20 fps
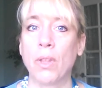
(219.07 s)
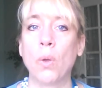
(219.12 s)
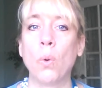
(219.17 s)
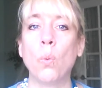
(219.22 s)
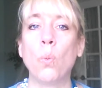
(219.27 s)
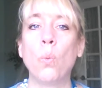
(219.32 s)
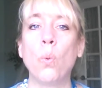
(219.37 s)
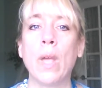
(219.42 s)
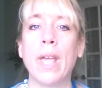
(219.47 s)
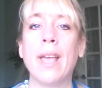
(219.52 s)

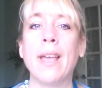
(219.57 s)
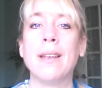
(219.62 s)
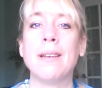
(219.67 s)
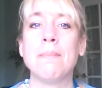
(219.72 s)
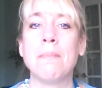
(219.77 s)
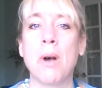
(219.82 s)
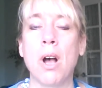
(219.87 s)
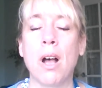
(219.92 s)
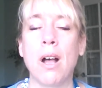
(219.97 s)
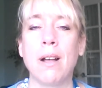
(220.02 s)
when
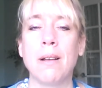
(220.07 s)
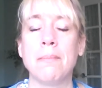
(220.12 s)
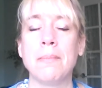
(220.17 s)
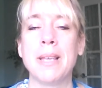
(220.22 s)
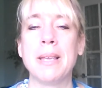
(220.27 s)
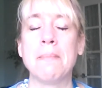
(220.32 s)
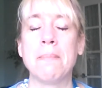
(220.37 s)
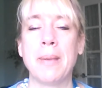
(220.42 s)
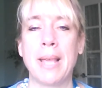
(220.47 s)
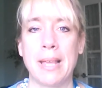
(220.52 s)
mom
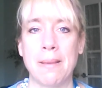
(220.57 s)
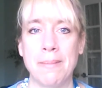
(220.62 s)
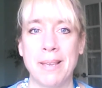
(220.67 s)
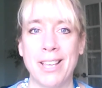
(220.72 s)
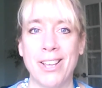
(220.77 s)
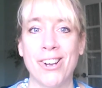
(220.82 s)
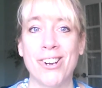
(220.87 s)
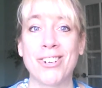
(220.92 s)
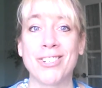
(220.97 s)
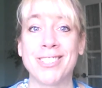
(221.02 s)
and
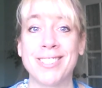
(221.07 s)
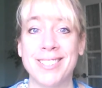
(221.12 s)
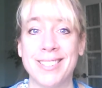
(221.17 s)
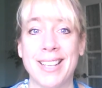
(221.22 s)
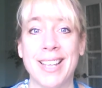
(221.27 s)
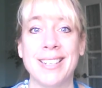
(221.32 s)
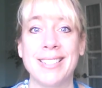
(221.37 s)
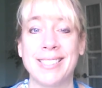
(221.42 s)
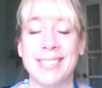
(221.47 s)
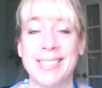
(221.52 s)
baby are
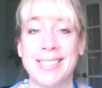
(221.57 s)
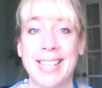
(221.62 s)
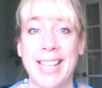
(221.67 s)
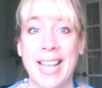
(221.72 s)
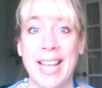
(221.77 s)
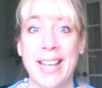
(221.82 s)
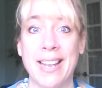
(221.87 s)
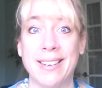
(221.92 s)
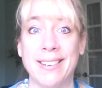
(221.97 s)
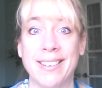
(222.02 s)
skin to
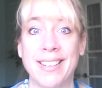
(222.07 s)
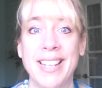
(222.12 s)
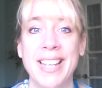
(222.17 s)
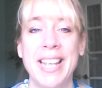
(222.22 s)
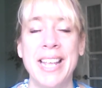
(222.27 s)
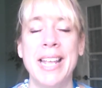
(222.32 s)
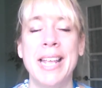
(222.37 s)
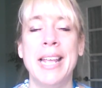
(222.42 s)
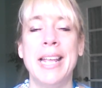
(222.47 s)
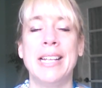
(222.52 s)
skin.
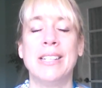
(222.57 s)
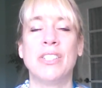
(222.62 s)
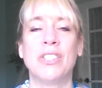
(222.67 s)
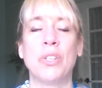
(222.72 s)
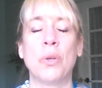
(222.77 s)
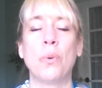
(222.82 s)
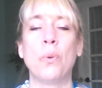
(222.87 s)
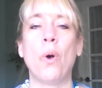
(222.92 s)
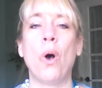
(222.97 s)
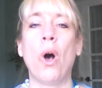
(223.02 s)
And
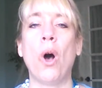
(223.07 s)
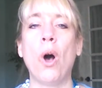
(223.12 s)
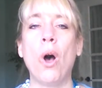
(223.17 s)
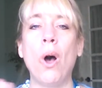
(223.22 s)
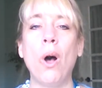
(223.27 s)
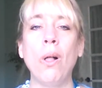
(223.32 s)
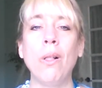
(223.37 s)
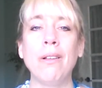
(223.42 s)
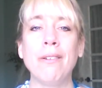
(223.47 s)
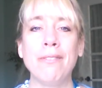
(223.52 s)
so
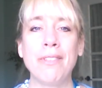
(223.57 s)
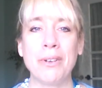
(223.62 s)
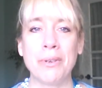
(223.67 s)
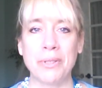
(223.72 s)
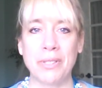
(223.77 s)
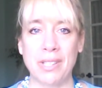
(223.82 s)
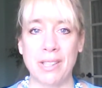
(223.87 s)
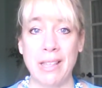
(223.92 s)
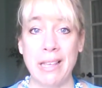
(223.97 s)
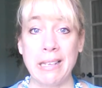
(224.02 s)
all of
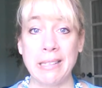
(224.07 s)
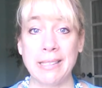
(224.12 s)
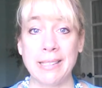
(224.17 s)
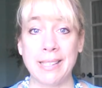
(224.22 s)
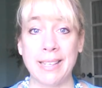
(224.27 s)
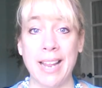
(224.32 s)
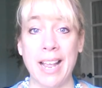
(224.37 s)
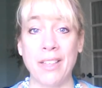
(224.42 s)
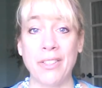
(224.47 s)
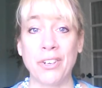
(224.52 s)
those things
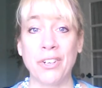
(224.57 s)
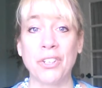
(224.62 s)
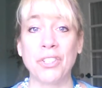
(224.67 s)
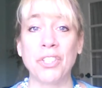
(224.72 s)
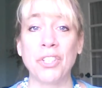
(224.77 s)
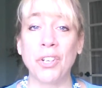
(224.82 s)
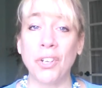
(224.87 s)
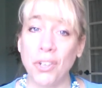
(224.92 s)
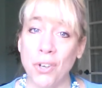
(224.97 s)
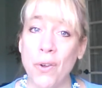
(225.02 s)
together,
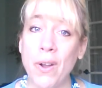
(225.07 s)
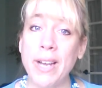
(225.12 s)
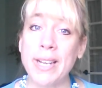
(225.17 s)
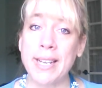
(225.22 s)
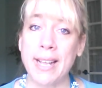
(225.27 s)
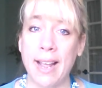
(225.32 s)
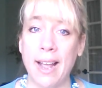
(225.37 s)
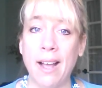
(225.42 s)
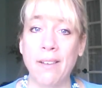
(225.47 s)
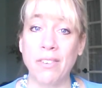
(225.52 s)
you're going
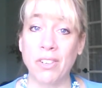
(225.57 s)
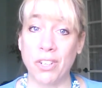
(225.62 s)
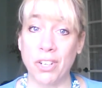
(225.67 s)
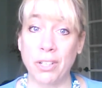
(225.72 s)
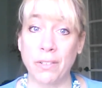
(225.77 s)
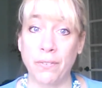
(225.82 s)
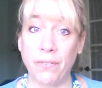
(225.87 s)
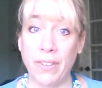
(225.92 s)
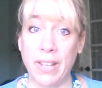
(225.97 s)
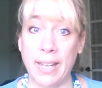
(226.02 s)
to have a
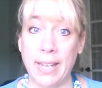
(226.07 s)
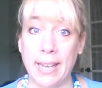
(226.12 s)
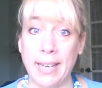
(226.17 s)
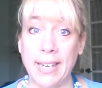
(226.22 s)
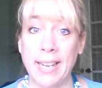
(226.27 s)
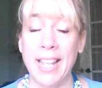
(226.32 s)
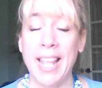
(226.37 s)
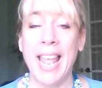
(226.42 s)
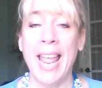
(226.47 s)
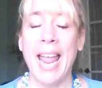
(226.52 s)
good
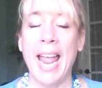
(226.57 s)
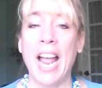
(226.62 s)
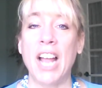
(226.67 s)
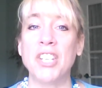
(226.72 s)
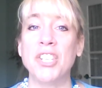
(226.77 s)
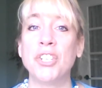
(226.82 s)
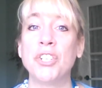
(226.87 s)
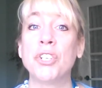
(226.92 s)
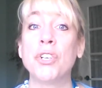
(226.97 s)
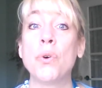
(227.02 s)
feed.
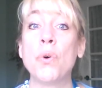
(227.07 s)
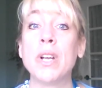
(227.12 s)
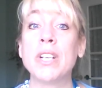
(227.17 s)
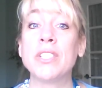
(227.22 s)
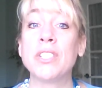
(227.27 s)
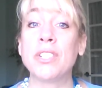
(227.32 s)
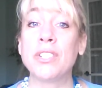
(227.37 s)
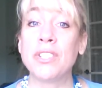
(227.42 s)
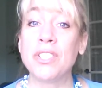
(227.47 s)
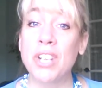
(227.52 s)
And you're going
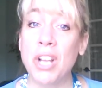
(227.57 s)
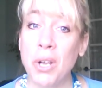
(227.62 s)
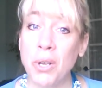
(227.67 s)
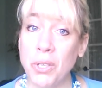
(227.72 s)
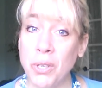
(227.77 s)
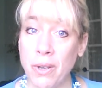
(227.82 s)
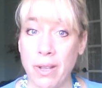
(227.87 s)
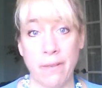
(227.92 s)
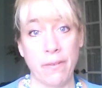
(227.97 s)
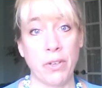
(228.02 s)
to know
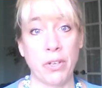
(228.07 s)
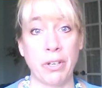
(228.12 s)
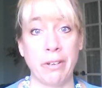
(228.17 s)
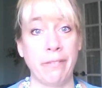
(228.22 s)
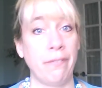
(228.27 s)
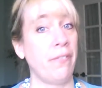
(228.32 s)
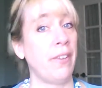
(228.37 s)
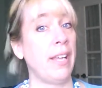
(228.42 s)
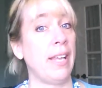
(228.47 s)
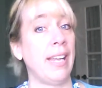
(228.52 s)
you have a
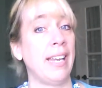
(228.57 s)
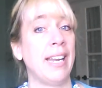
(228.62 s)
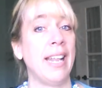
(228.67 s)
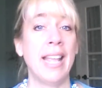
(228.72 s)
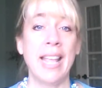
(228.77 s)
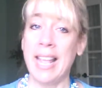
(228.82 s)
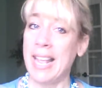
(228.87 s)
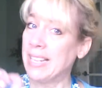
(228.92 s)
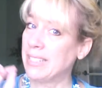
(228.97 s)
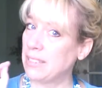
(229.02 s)
good feed,
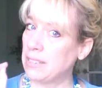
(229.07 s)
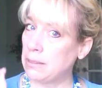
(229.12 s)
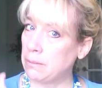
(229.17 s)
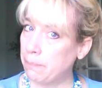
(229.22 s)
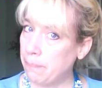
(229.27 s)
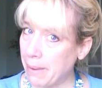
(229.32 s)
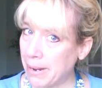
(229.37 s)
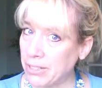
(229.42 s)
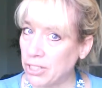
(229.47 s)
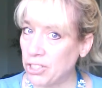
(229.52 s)

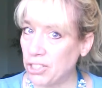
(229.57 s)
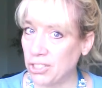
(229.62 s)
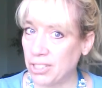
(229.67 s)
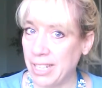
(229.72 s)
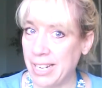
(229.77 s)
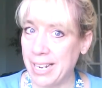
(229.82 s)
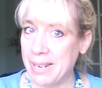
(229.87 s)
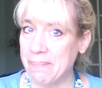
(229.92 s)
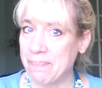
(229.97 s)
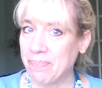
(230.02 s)

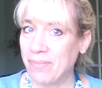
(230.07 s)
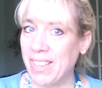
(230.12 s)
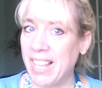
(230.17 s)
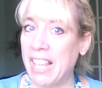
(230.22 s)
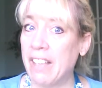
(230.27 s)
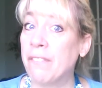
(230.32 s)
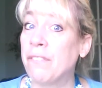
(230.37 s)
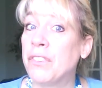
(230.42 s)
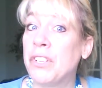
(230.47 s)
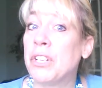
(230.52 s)
especially
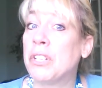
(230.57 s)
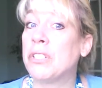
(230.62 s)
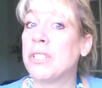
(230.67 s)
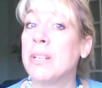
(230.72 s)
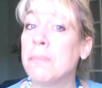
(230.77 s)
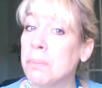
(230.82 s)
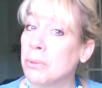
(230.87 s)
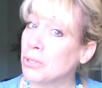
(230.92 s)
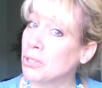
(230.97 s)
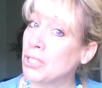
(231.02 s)
if your
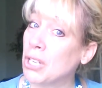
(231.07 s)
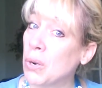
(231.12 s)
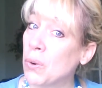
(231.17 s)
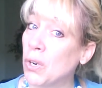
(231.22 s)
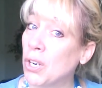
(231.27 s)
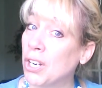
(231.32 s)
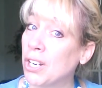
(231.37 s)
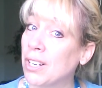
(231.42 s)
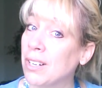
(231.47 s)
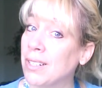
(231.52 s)
nipples
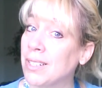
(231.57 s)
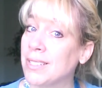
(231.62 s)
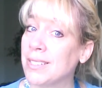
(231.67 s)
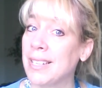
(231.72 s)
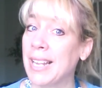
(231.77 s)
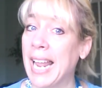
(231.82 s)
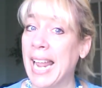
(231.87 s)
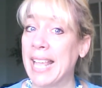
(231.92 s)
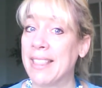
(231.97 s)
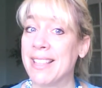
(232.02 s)
don't hurt,
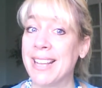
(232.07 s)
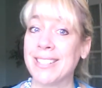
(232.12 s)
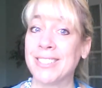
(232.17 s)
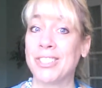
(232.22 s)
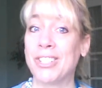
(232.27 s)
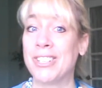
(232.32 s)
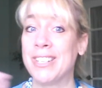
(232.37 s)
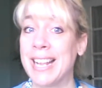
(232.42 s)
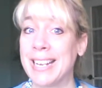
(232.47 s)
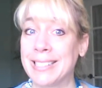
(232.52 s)
and that's
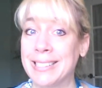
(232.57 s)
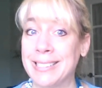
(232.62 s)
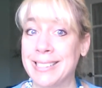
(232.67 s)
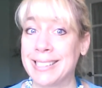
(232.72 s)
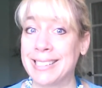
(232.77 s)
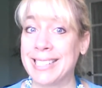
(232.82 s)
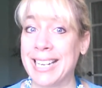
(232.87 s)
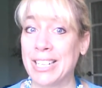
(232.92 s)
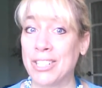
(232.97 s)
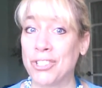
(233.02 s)
our next
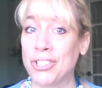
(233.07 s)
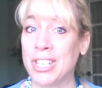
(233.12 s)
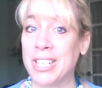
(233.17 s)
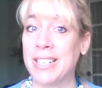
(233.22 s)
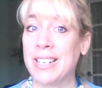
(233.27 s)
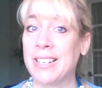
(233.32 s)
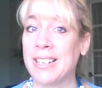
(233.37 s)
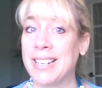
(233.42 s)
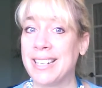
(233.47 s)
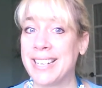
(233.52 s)
discussion
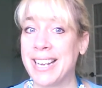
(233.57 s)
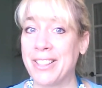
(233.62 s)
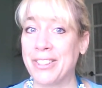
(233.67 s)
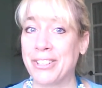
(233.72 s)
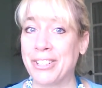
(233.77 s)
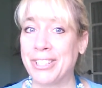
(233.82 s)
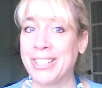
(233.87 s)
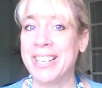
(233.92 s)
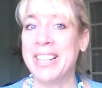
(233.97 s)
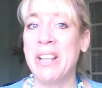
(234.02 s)
on
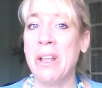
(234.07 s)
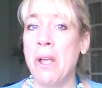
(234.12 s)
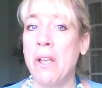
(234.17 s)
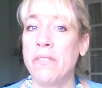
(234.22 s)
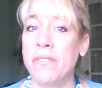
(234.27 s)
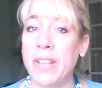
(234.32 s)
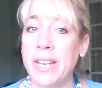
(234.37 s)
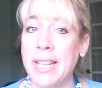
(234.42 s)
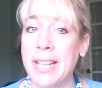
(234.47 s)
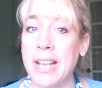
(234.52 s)
another
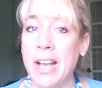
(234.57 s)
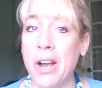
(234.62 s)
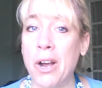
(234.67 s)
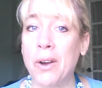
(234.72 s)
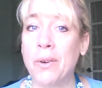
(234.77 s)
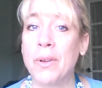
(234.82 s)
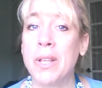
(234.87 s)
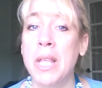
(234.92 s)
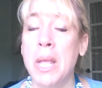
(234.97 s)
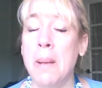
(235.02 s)

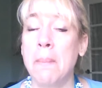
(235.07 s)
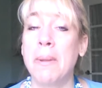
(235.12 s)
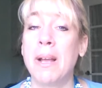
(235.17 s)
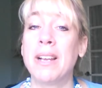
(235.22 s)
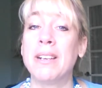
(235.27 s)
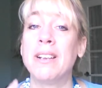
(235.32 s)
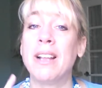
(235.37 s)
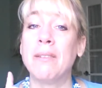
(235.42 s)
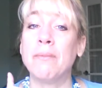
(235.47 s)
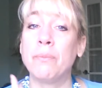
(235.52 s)
video.
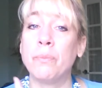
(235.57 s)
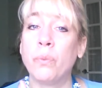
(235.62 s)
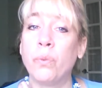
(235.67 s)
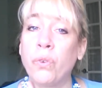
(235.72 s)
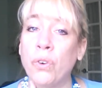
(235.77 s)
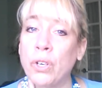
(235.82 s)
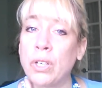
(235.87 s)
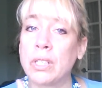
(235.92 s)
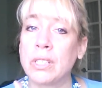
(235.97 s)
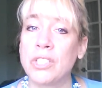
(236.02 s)
But
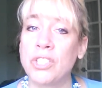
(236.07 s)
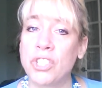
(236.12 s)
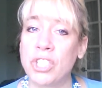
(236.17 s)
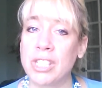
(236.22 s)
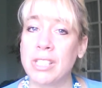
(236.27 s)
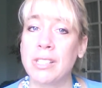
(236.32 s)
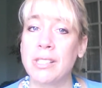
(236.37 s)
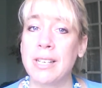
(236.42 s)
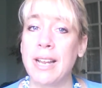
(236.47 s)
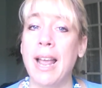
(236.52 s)
for
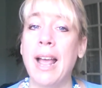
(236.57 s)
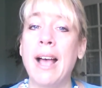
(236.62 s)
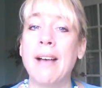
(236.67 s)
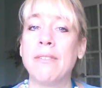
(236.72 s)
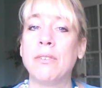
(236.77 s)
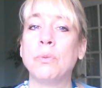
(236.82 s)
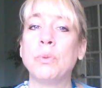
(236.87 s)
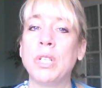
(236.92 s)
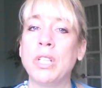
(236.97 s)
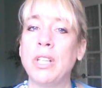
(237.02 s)
just to have
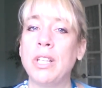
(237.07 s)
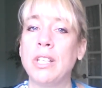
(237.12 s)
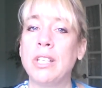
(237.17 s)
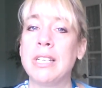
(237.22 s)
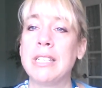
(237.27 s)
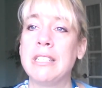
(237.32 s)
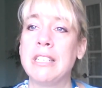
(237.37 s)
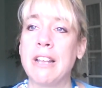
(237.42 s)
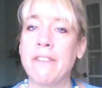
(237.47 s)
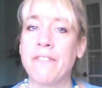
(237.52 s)
a really
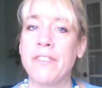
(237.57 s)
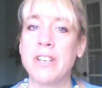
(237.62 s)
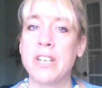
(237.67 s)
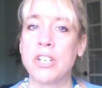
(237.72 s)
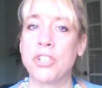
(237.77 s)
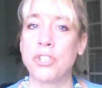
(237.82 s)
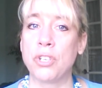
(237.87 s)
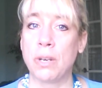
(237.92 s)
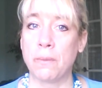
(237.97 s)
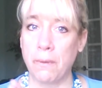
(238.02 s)
good
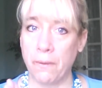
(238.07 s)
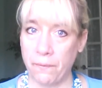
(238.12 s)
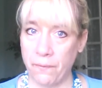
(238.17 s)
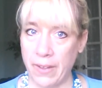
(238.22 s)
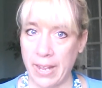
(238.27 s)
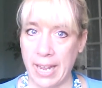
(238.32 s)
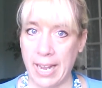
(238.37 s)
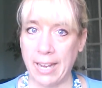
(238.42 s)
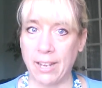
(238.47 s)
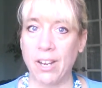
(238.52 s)
definition of a
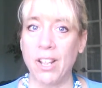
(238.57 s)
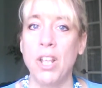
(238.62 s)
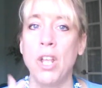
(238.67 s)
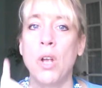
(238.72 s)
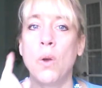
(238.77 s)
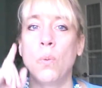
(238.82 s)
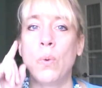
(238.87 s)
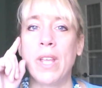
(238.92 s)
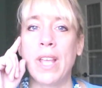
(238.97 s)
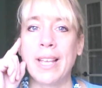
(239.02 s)
feed,
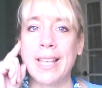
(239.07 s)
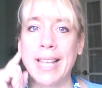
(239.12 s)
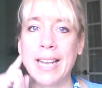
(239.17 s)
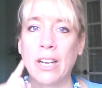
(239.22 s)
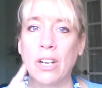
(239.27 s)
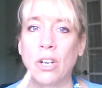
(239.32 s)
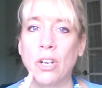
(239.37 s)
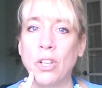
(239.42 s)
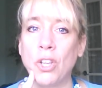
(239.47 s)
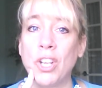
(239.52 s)
we again
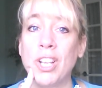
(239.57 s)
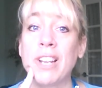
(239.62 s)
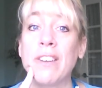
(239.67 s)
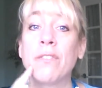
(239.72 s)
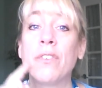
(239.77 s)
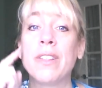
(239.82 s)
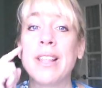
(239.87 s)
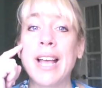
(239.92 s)
are looking for